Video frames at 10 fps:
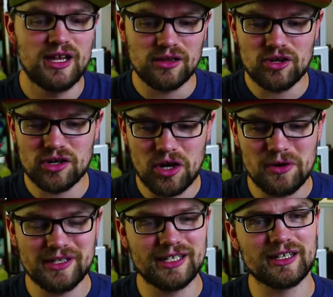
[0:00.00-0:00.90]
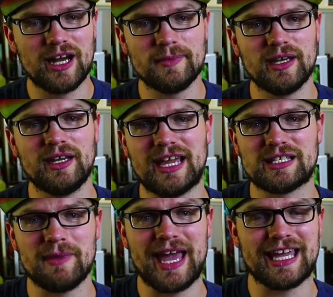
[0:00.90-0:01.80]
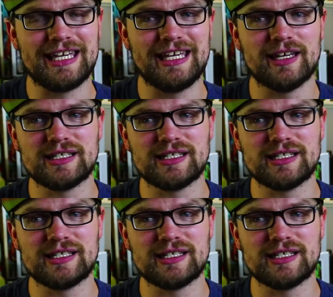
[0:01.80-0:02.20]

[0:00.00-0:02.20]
Lauren Cohan didn't come in as Maggie